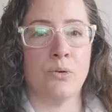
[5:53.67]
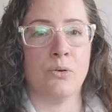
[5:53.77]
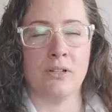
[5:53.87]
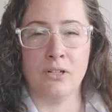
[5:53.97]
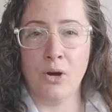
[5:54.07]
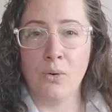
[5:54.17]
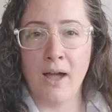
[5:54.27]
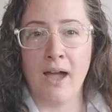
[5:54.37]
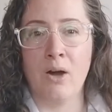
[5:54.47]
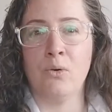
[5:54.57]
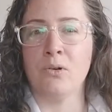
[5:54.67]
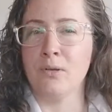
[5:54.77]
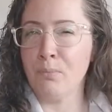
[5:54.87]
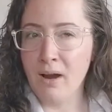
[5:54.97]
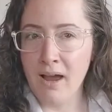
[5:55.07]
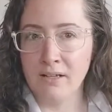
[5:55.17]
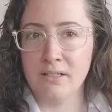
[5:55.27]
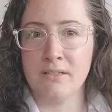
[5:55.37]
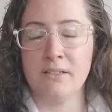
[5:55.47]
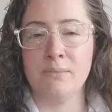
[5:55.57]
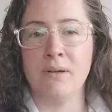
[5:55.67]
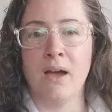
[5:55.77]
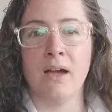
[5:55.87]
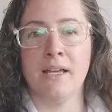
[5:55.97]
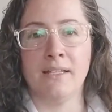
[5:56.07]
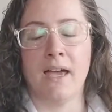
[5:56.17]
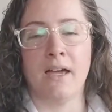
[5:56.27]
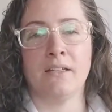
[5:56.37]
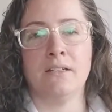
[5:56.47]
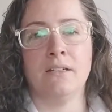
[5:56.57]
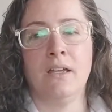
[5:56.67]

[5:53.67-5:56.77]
or the know-how or the practices behind that.